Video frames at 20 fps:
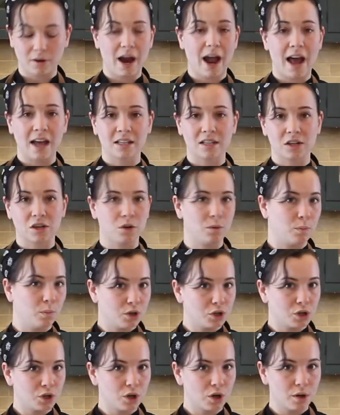ask your
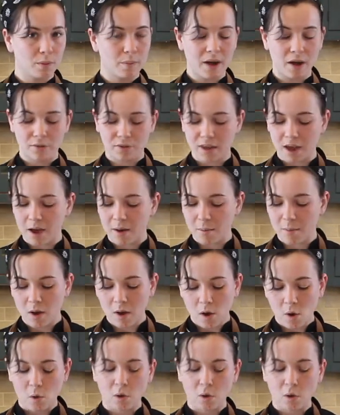butcher about them,